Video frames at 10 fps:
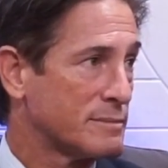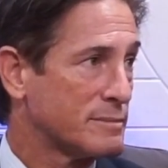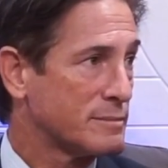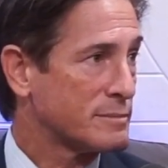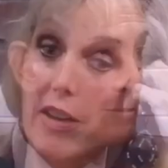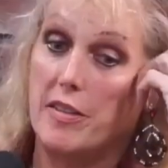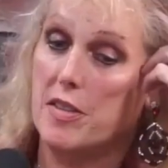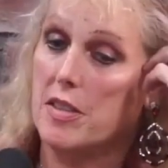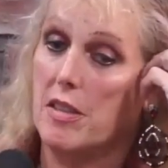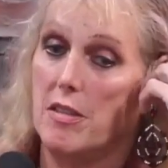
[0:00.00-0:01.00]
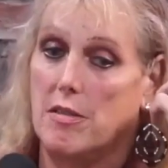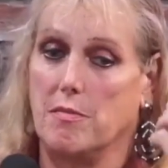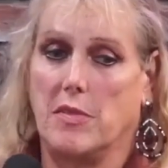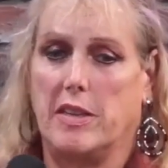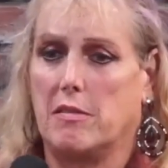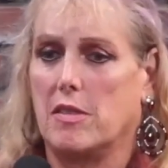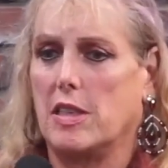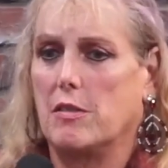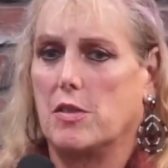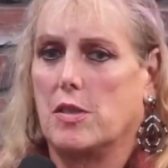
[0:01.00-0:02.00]
Yeah, it's something
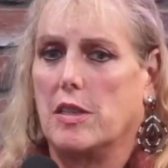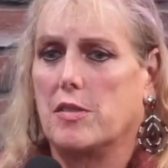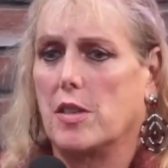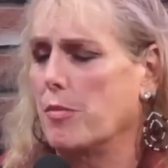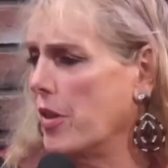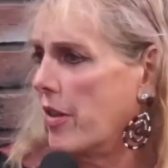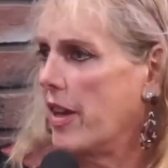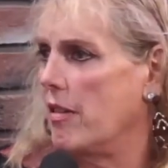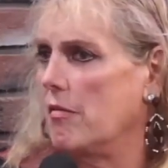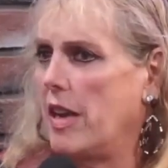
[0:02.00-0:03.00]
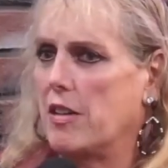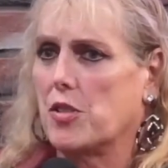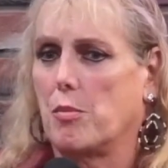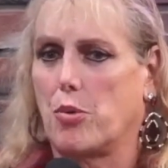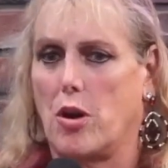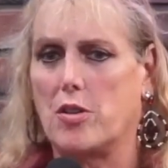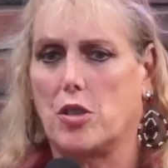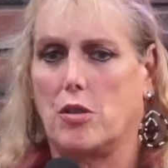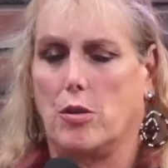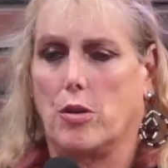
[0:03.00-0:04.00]
that as a
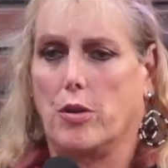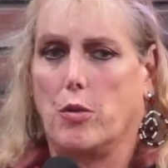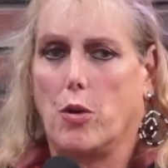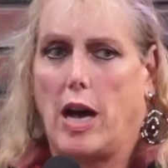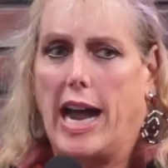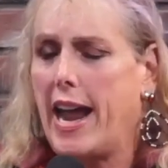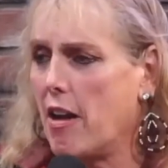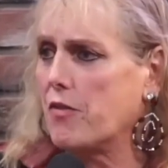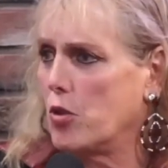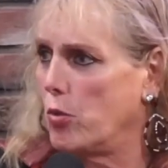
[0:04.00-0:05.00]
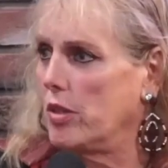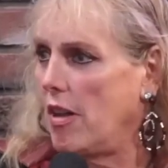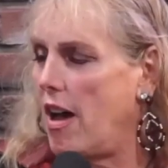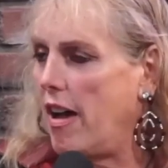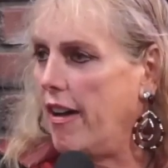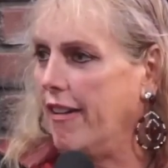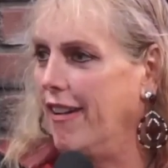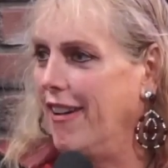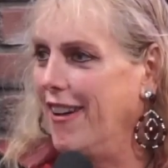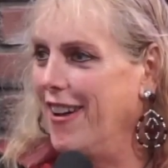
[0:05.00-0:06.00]
prosecutor, I have to rely
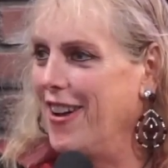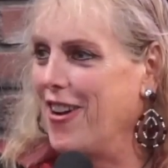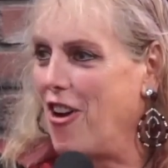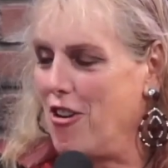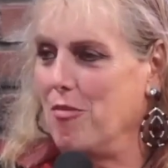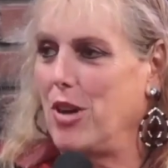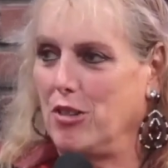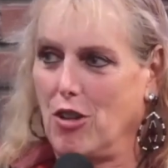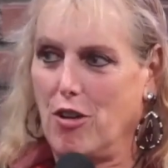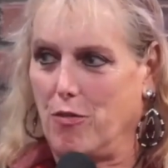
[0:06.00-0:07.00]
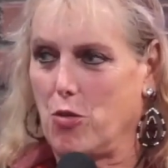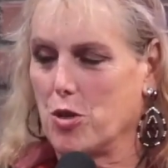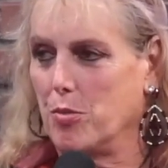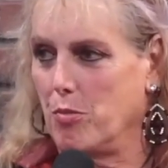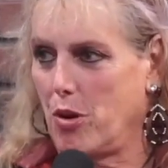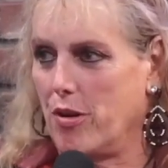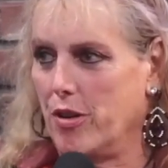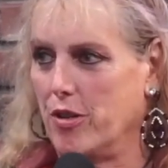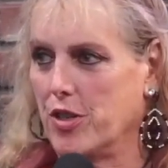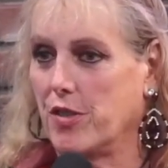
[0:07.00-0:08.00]
on my law enforcement
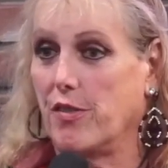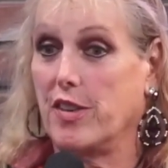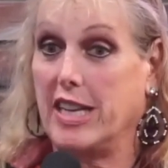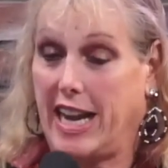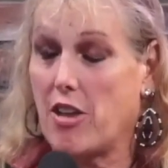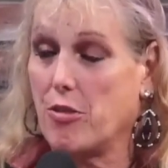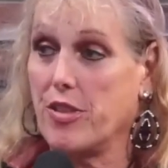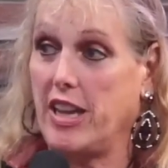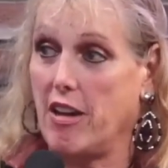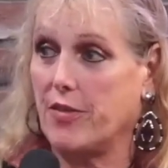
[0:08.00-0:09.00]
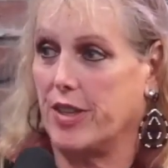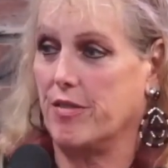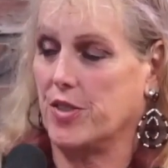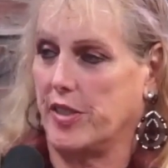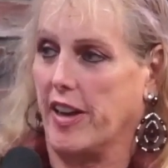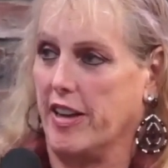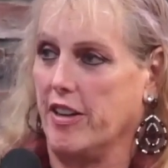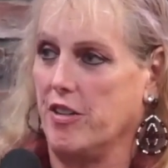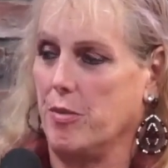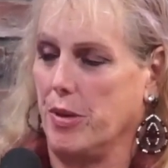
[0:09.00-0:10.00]
partners to gather the evidence that I
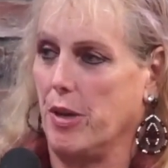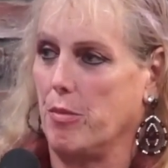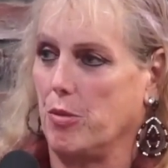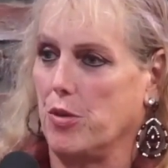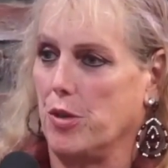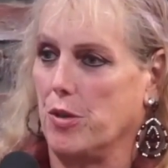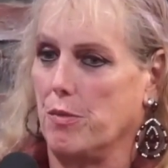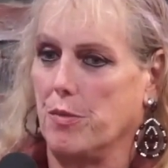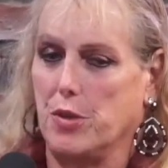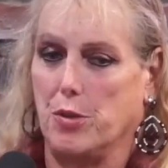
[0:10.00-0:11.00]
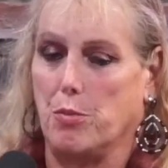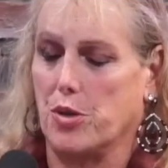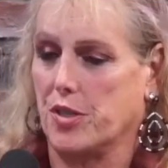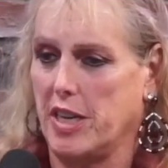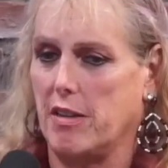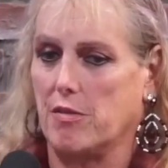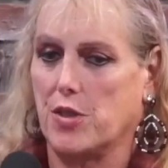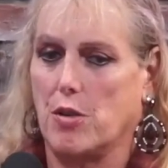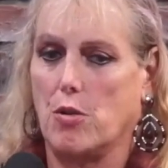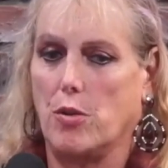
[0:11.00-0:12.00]
need to be able to present.
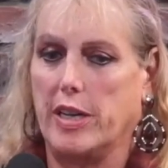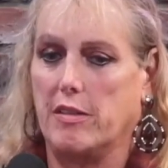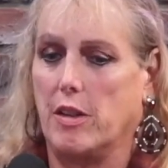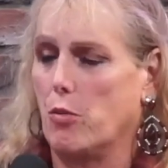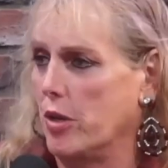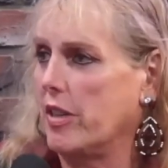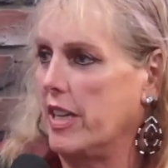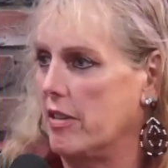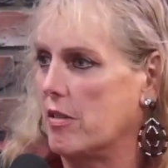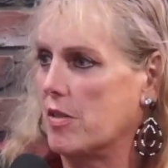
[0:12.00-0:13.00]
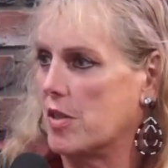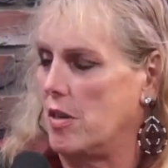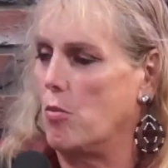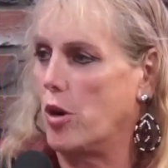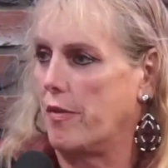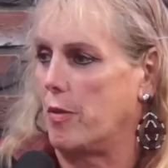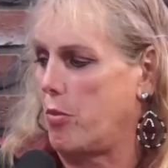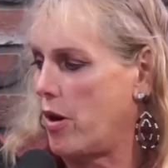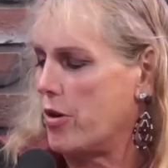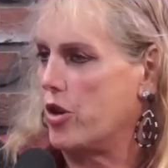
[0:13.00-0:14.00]
So it really is somewhat of a
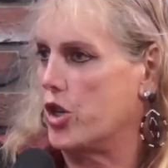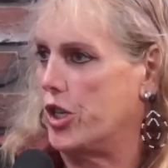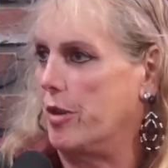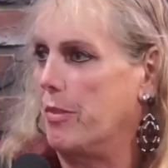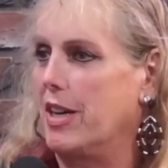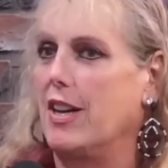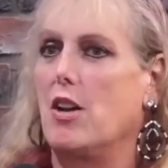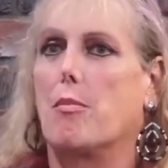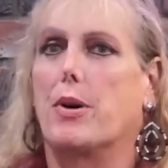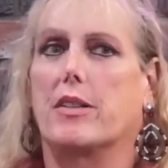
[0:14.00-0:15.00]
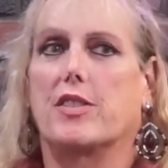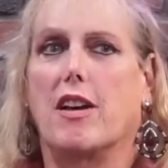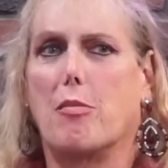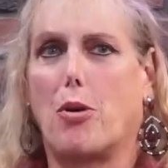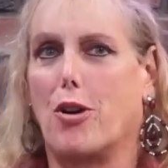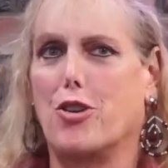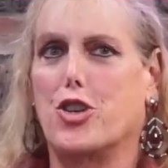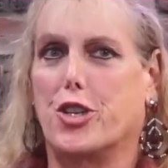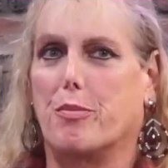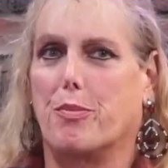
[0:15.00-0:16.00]
partnership, but it's not a
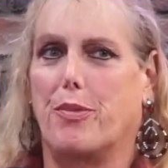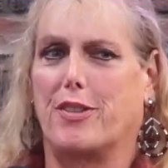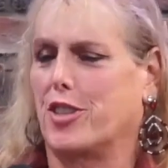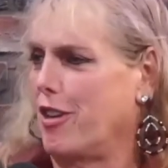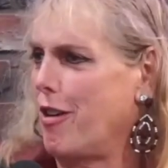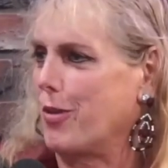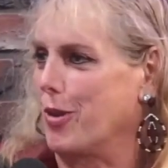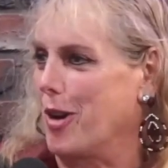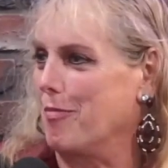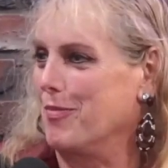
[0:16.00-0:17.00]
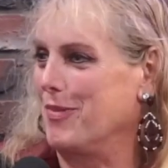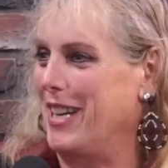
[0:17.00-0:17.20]
partnership that's a cover-up.